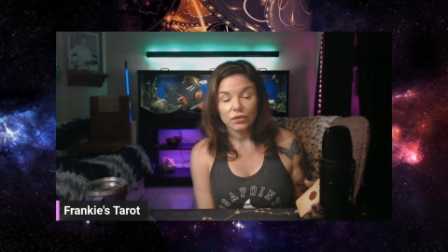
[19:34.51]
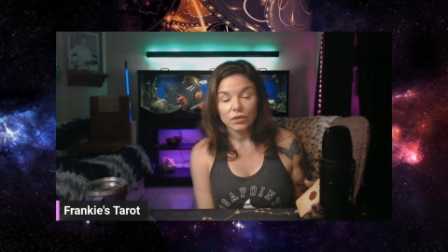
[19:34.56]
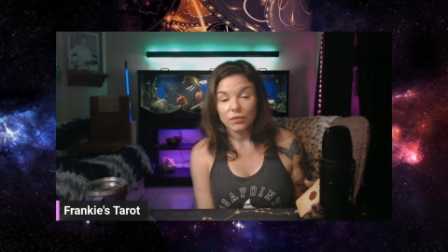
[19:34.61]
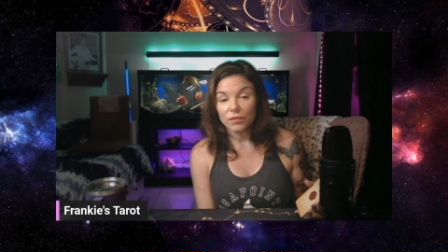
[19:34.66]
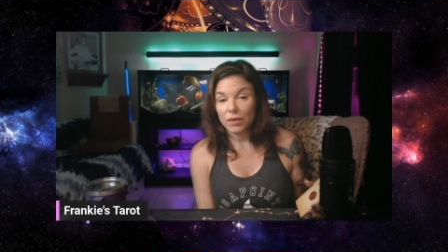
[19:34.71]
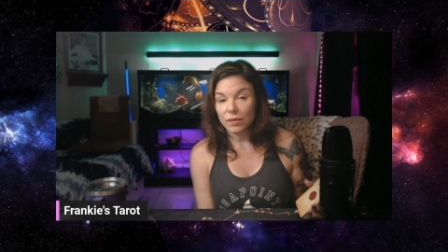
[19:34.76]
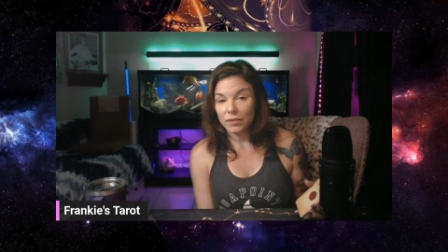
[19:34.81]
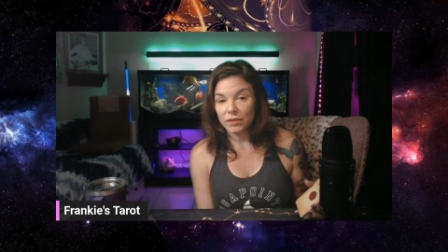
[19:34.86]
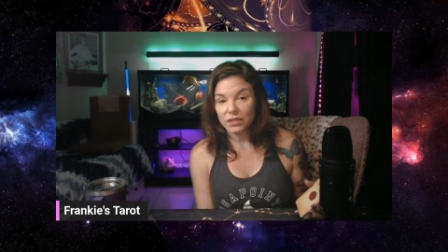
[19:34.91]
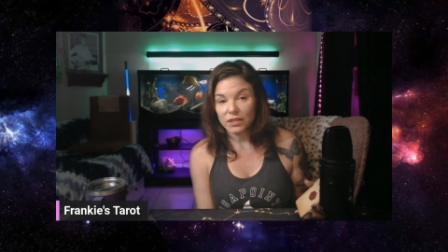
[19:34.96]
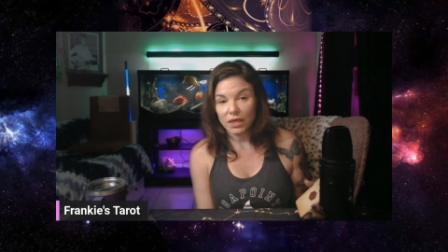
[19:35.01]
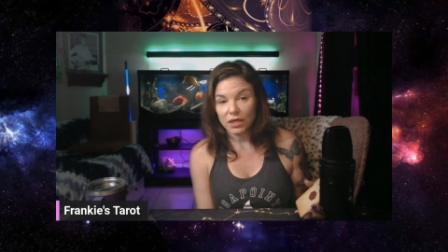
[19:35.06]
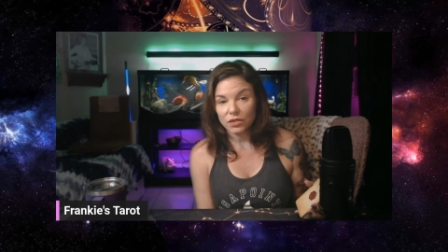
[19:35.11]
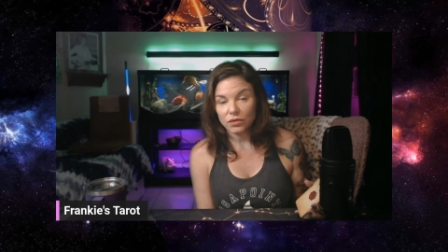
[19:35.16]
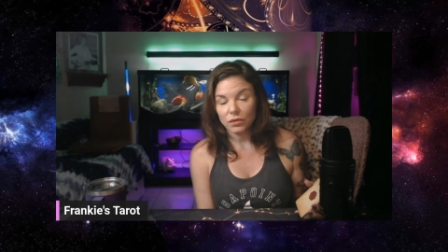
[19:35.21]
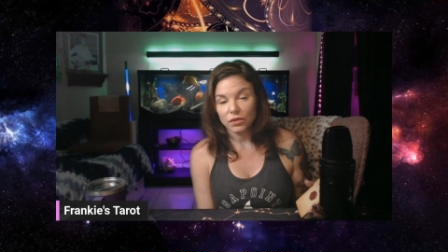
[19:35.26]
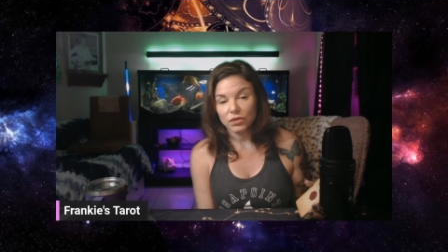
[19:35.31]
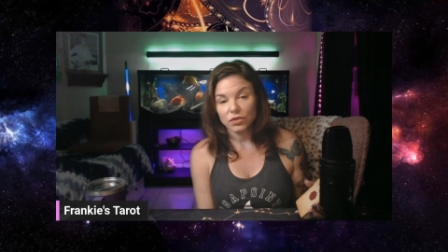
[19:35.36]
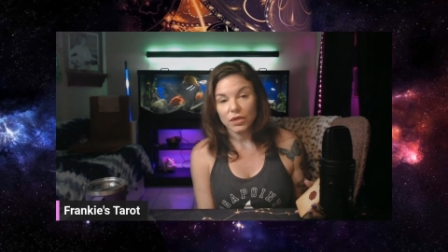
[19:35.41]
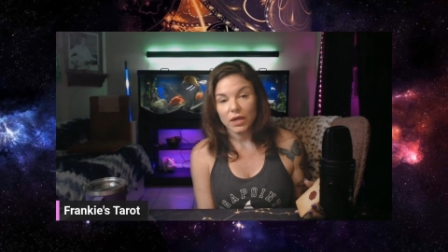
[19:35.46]
There may be
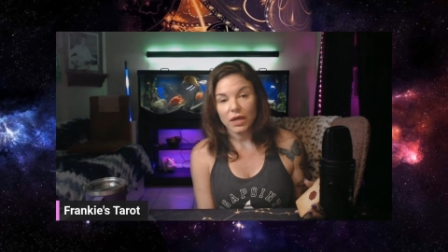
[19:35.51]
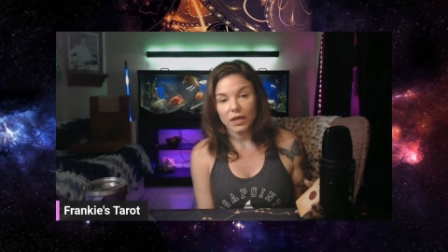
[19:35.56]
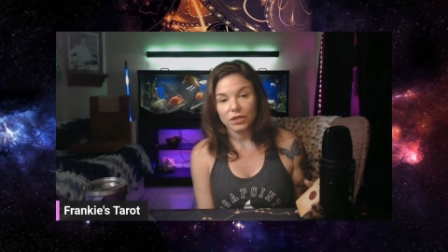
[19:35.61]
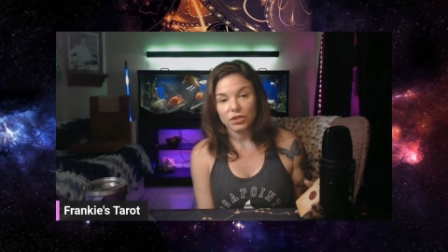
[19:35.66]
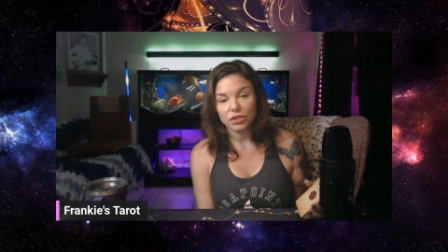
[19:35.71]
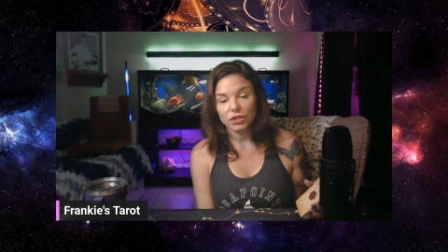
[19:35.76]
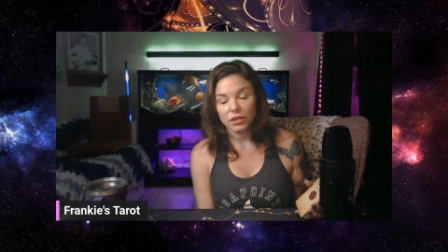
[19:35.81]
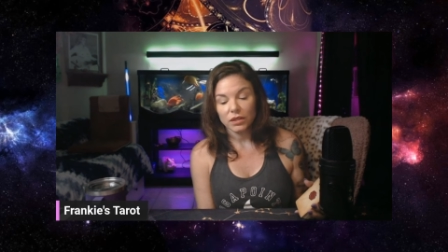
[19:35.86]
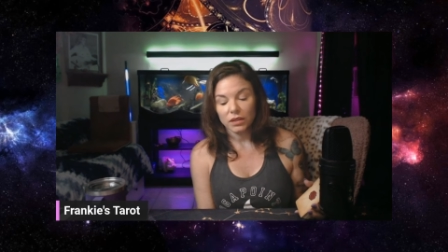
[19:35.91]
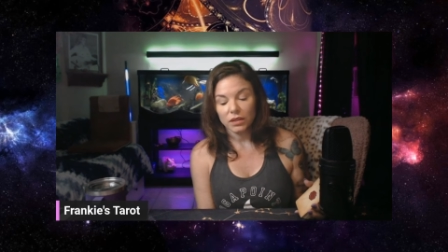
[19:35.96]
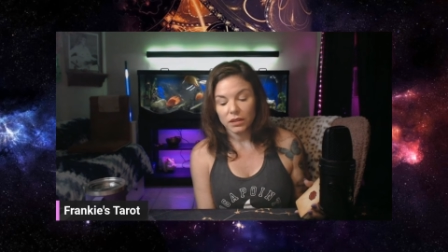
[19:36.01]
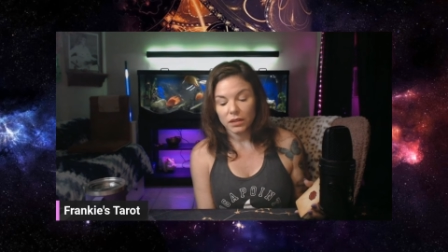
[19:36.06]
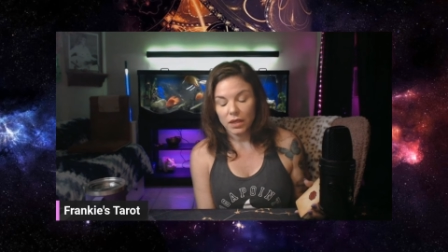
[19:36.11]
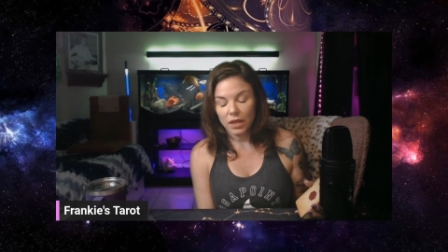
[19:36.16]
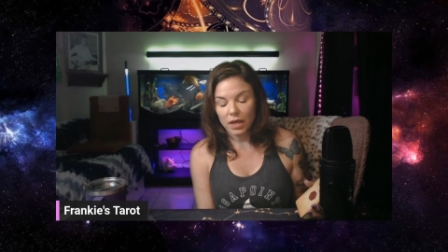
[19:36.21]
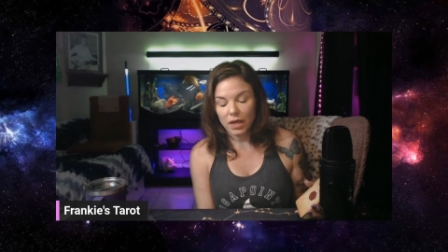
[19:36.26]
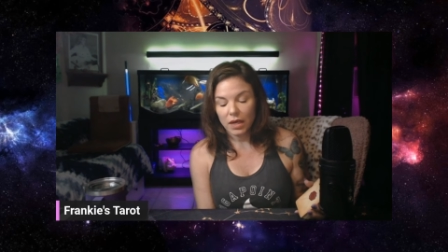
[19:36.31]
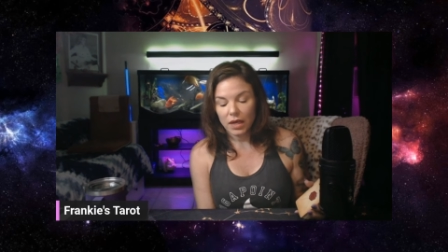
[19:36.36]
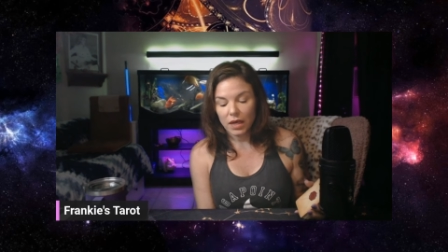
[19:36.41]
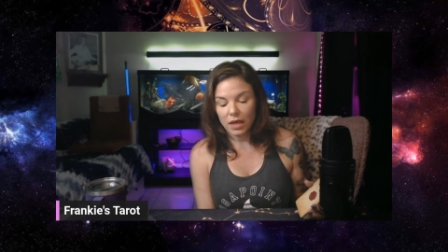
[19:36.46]
sexual attraction,
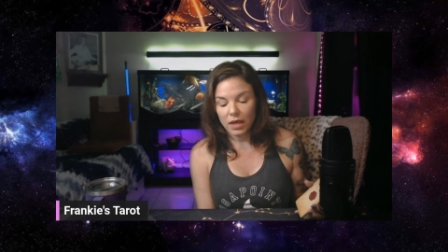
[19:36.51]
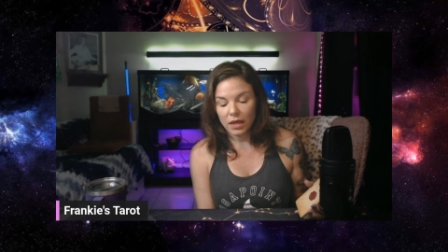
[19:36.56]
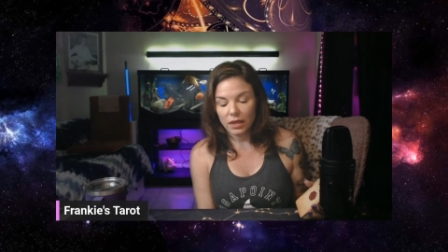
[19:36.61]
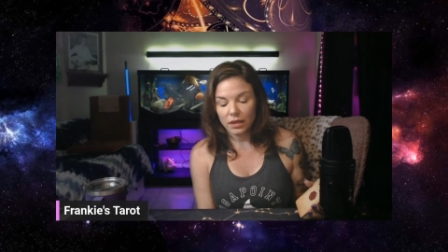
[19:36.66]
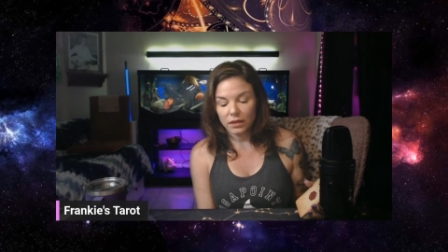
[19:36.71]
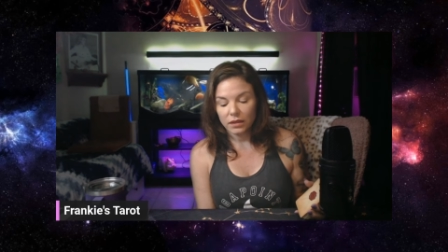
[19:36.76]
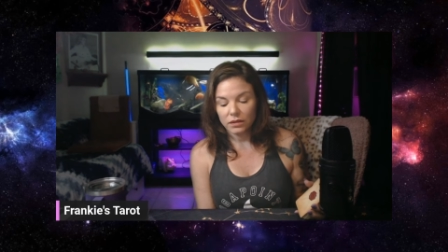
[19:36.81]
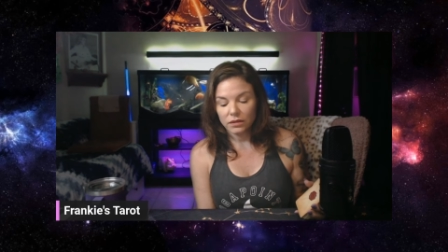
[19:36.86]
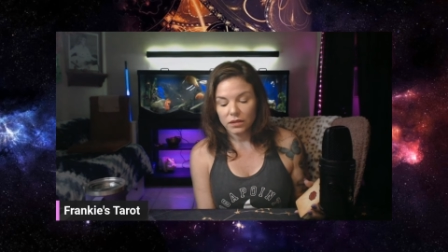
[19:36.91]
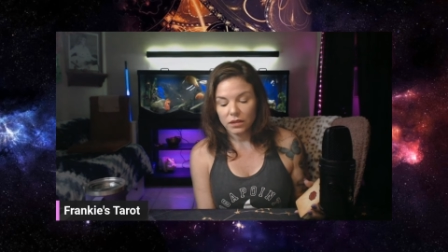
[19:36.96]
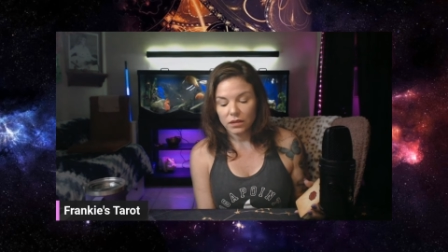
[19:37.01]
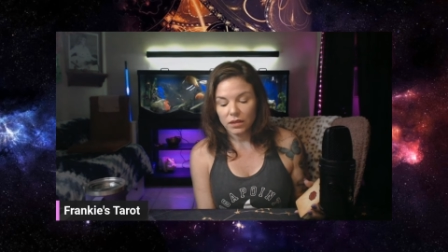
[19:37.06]
and